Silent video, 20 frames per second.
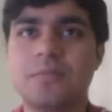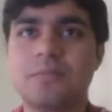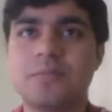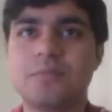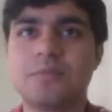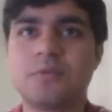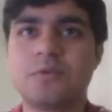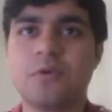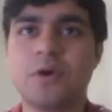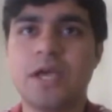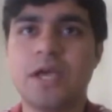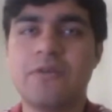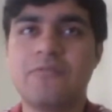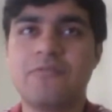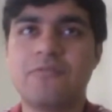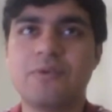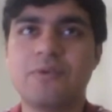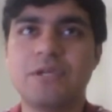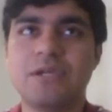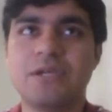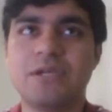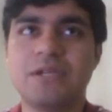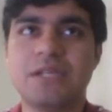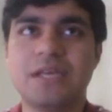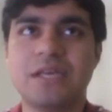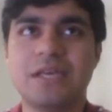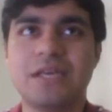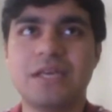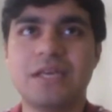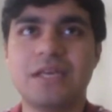So I have to be a
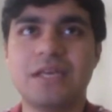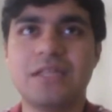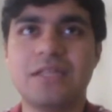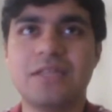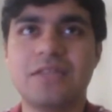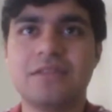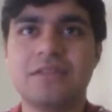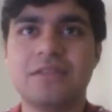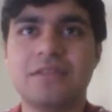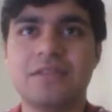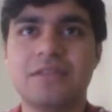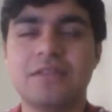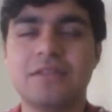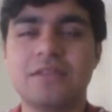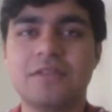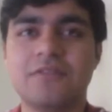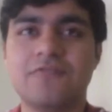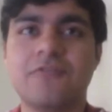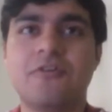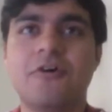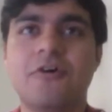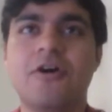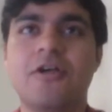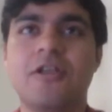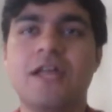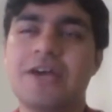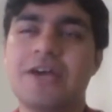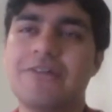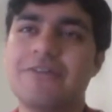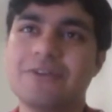TA in the fall.
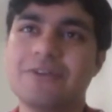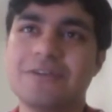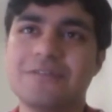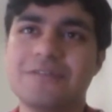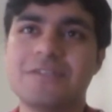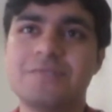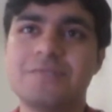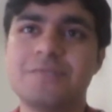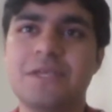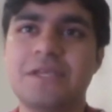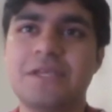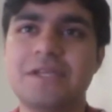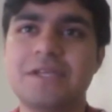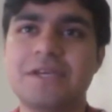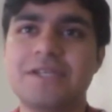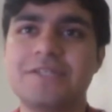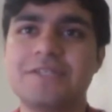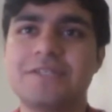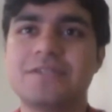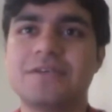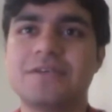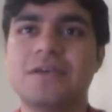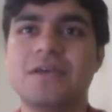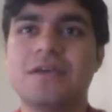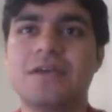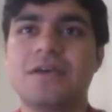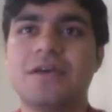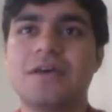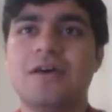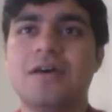I have to give the Speak test.
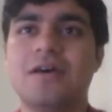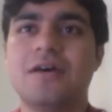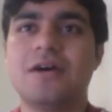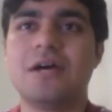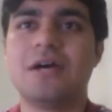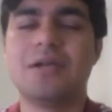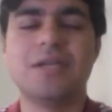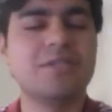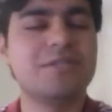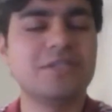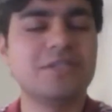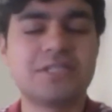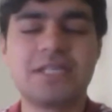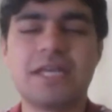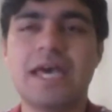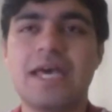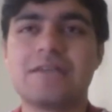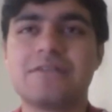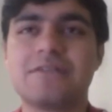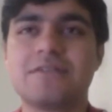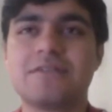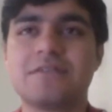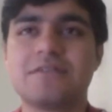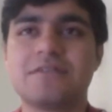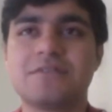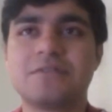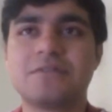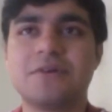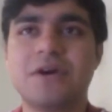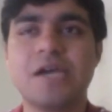It's just a hassle.
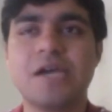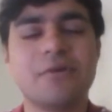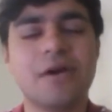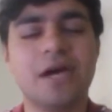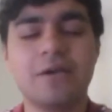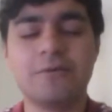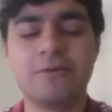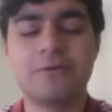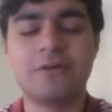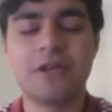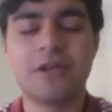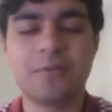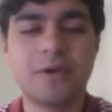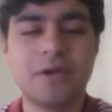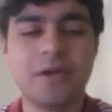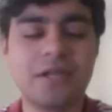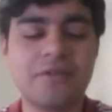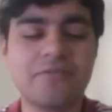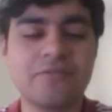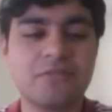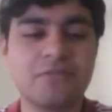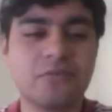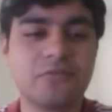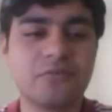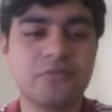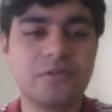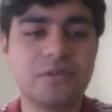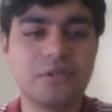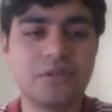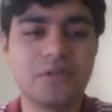So I would recommend give the
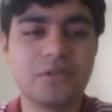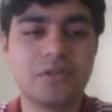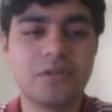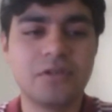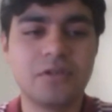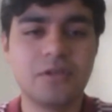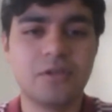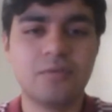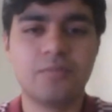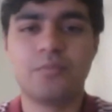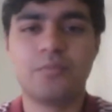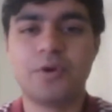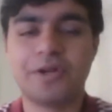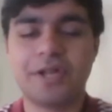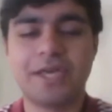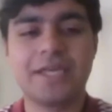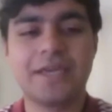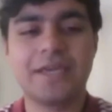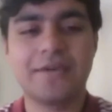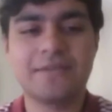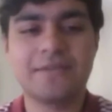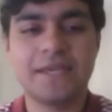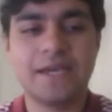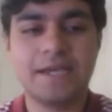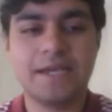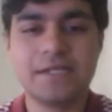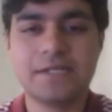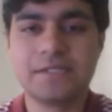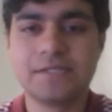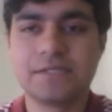TOEFL, but I give the
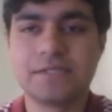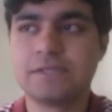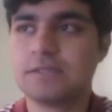IELTS.